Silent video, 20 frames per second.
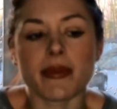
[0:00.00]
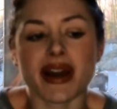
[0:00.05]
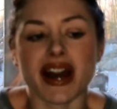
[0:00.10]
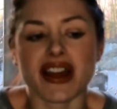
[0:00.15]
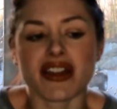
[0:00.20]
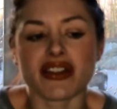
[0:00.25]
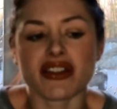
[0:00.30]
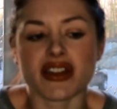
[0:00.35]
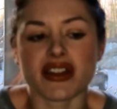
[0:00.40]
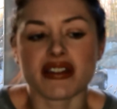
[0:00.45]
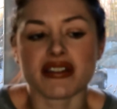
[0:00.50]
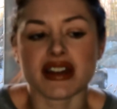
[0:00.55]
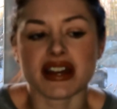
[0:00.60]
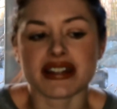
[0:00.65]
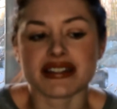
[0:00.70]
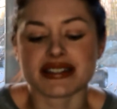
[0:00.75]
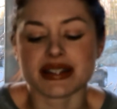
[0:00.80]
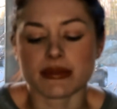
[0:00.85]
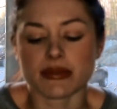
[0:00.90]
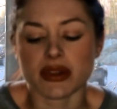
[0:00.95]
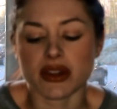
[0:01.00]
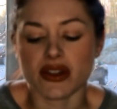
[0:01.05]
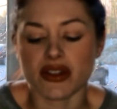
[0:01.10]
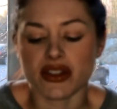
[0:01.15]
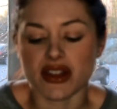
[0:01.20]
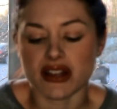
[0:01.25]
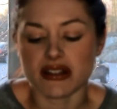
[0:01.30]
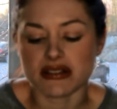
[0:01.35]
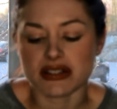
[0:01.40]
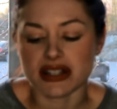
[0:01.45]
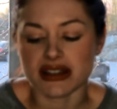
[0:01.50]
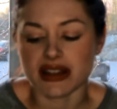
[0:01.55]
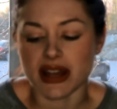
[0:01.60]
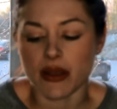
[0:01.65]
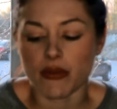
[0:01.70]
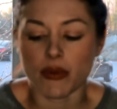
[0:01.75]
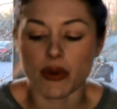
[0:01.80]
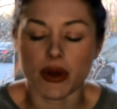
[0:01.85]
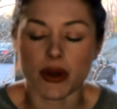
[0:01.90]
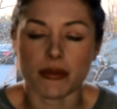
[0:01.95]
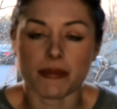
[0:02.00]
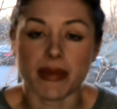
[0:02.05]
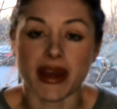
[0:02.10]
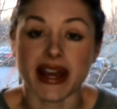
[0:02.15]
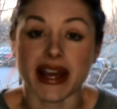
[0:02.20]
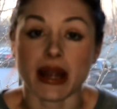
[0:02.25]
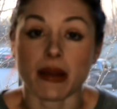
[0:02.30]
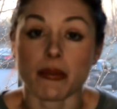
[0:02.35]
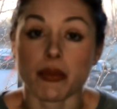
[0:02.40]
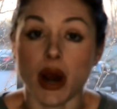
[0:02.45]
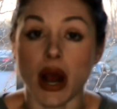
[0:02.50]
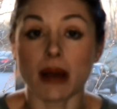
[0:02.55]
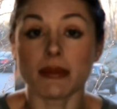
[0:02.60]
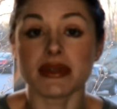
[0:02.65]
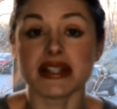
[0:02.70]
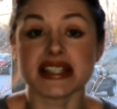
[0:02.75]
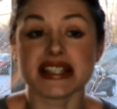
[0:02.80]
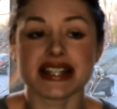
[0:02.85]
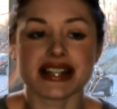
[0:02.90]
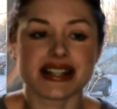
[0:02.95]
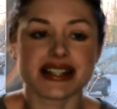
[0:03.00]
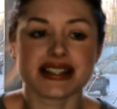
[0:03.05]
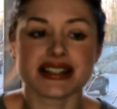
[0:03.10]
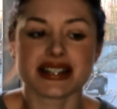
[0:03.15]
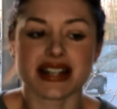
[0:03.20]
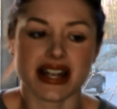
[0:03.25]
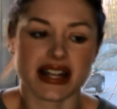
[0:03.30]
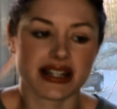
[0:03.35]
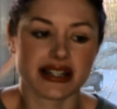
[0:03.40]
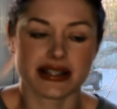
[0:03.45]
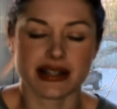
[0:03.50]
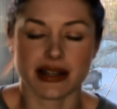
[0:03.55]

and I think that some of the things that they were making promises, it